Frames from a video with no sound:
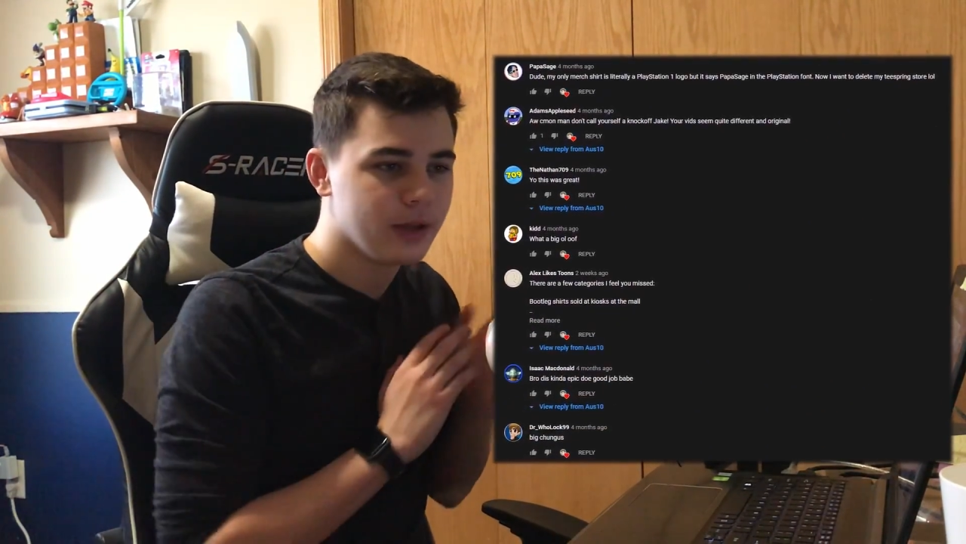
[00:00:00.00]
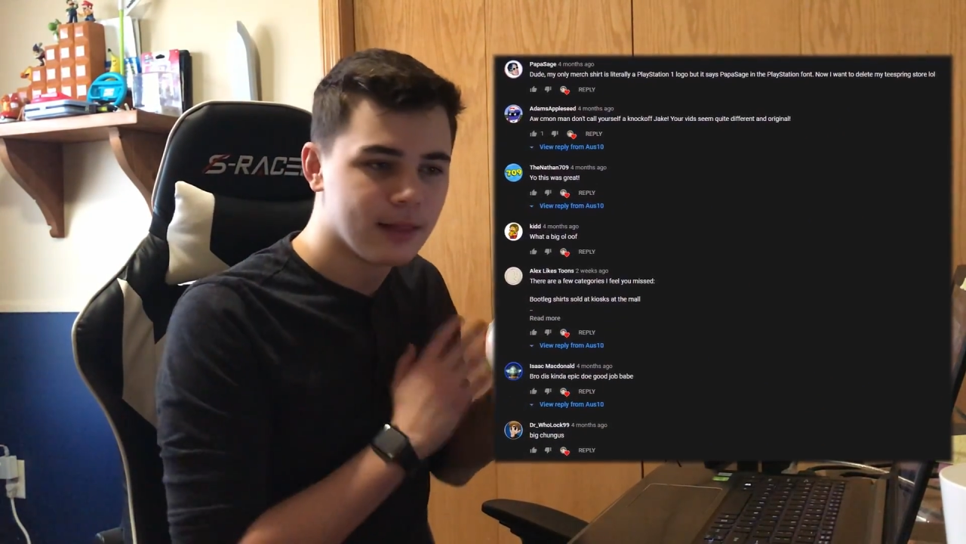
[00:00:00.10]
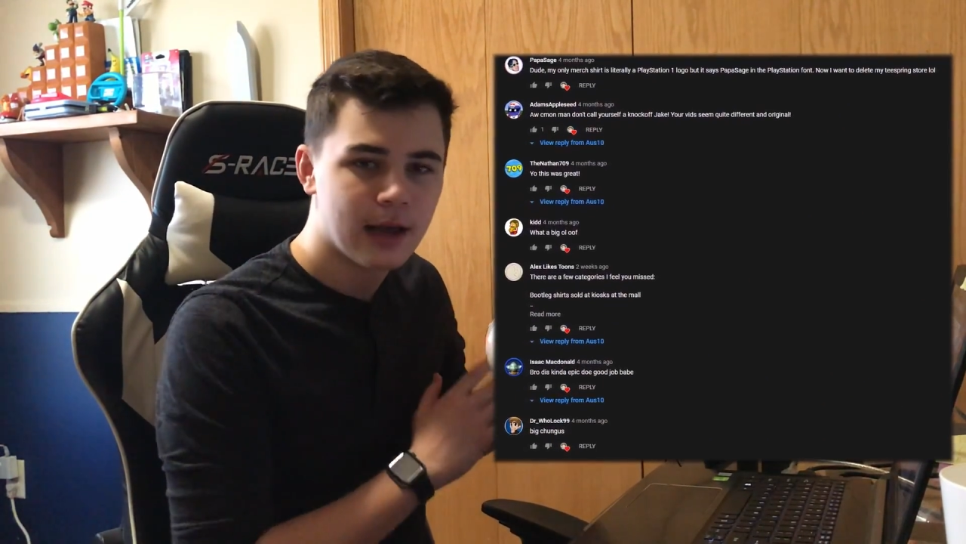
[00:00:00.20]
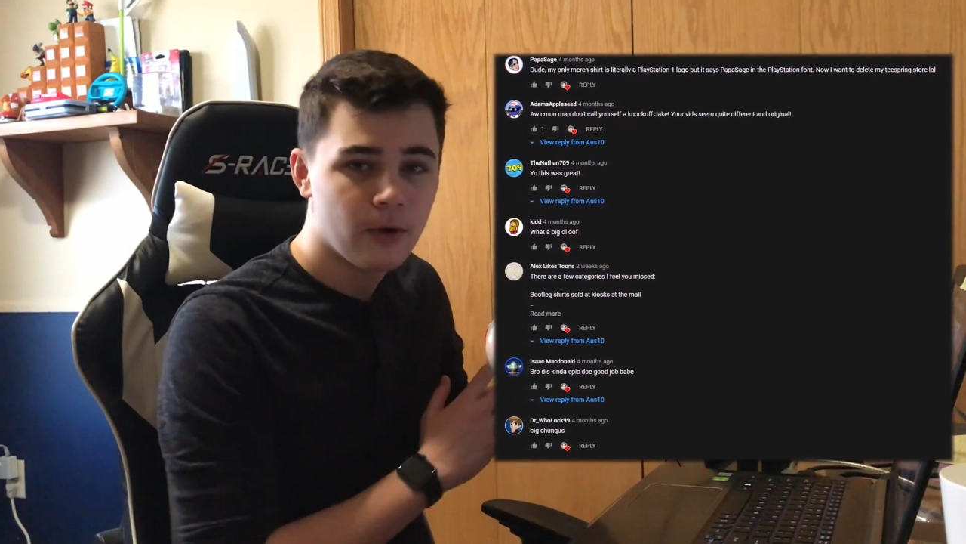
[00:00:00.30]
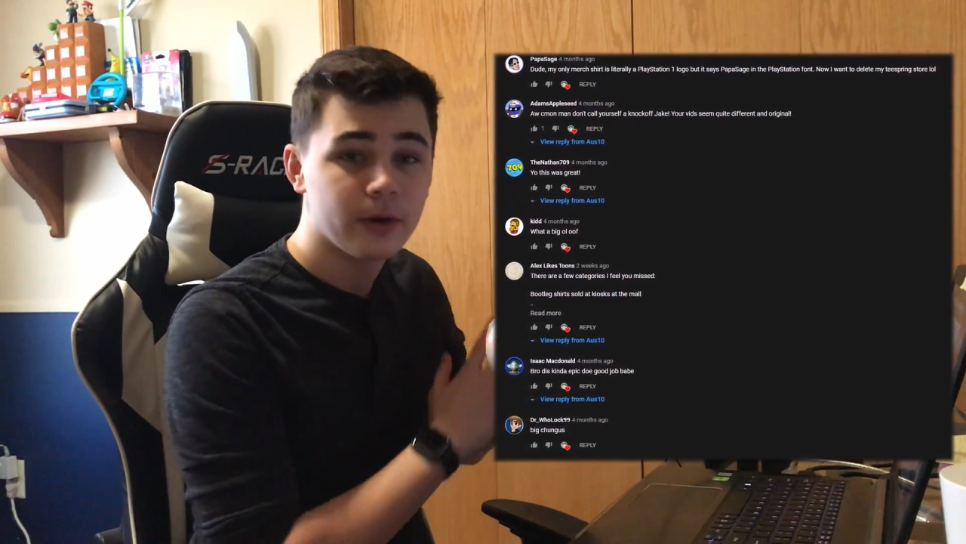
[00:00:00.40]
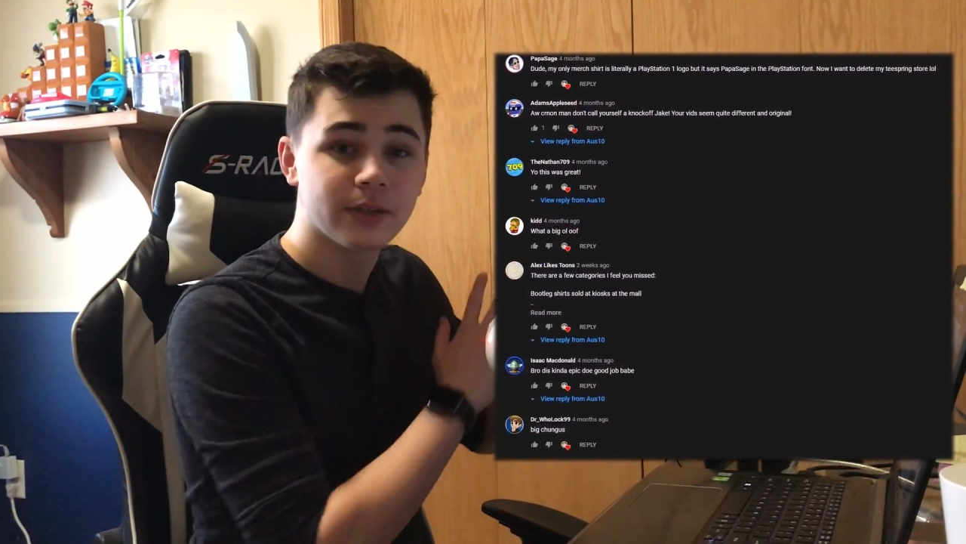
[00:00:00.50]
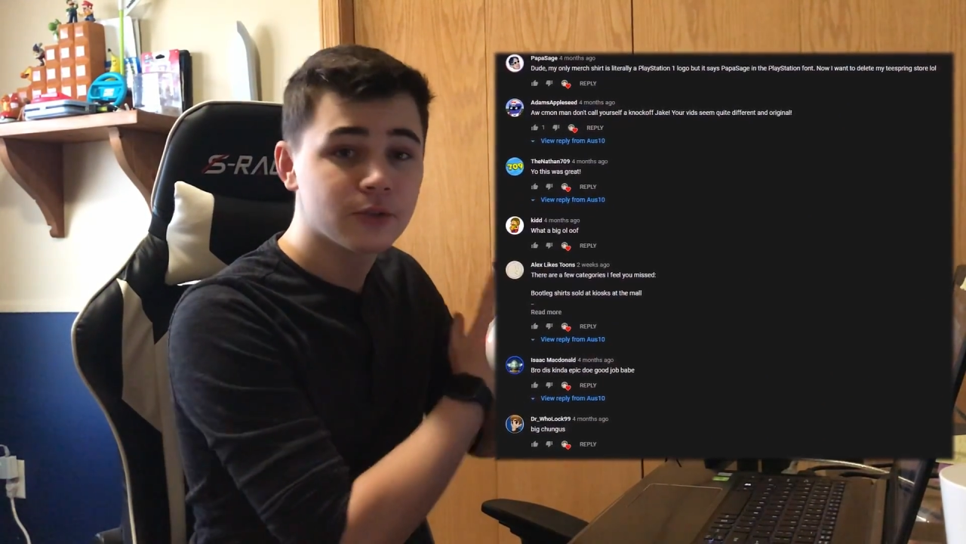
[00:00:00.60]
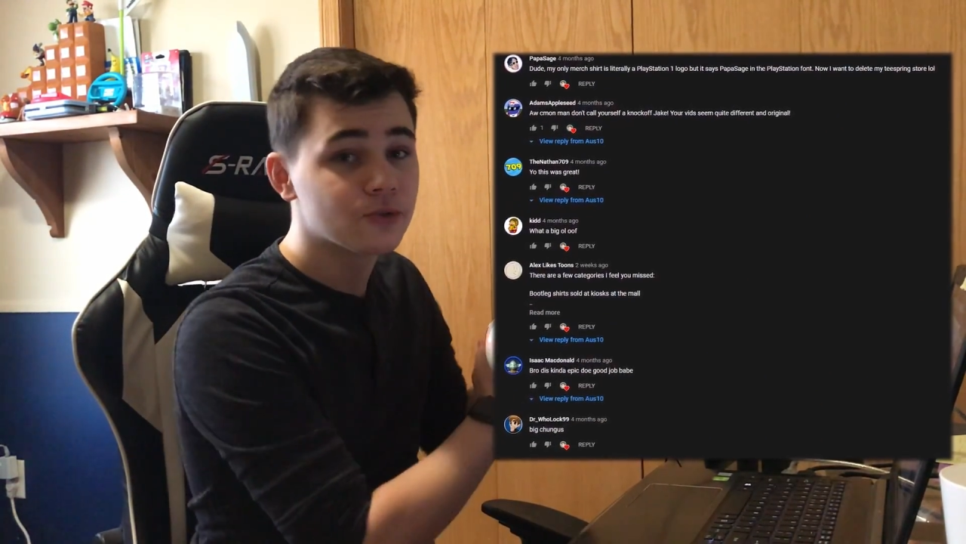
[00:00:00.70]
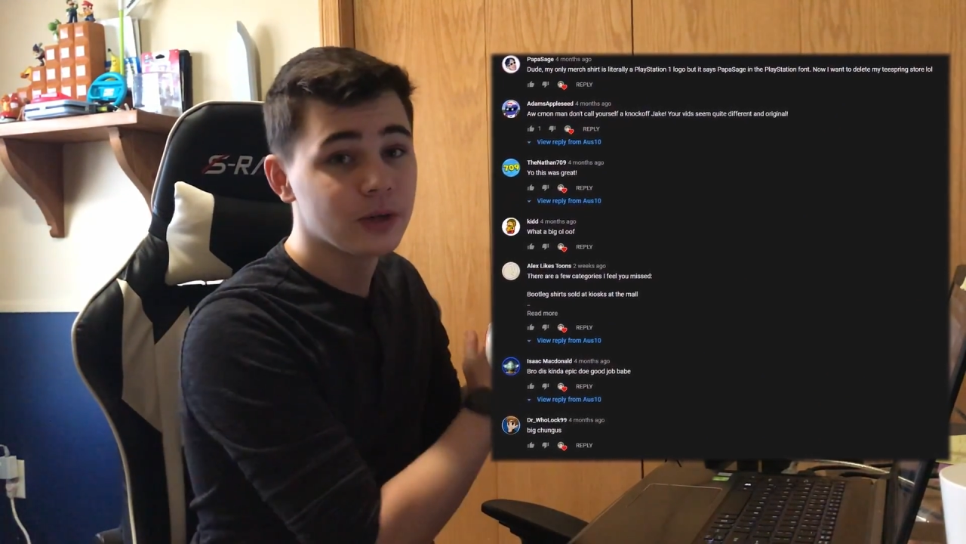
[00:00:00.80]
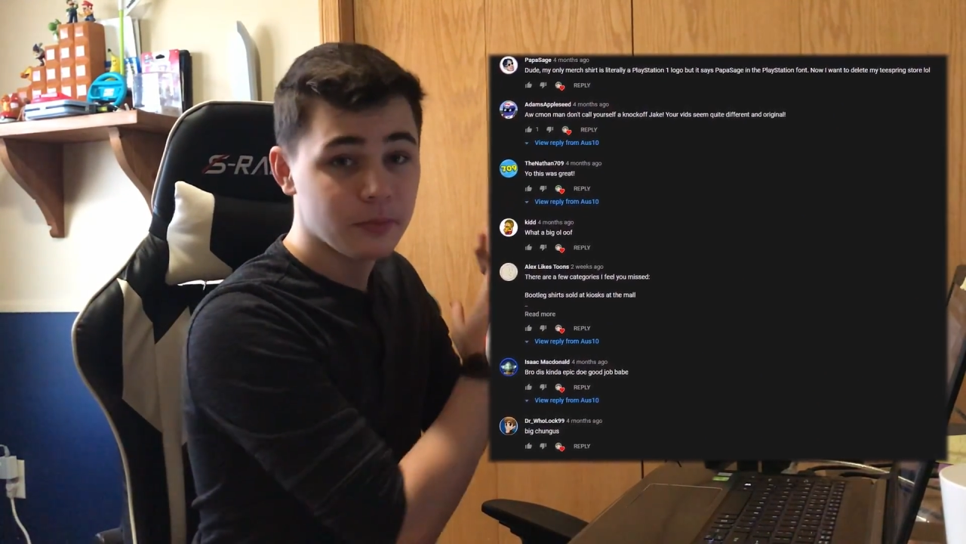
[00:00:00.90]
allow
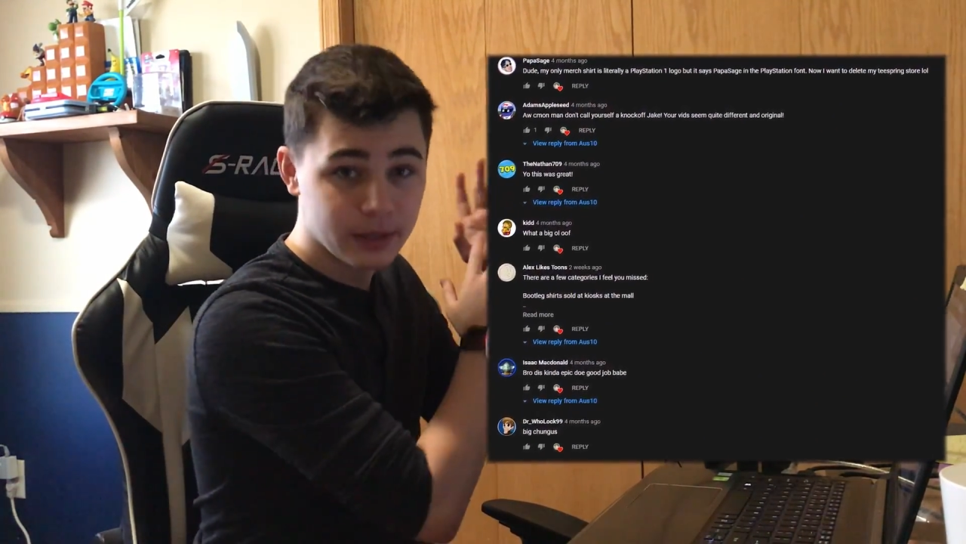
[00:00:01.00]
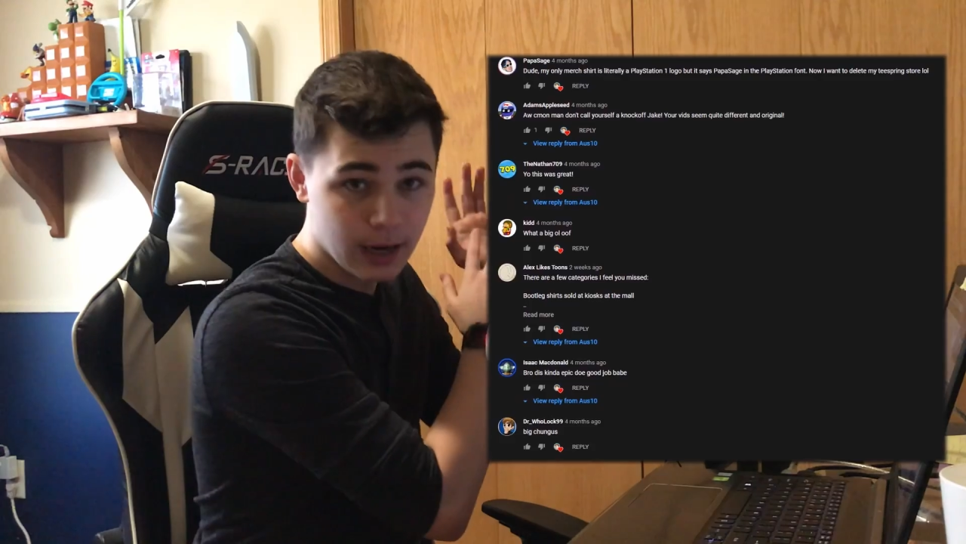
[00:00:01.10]
extremely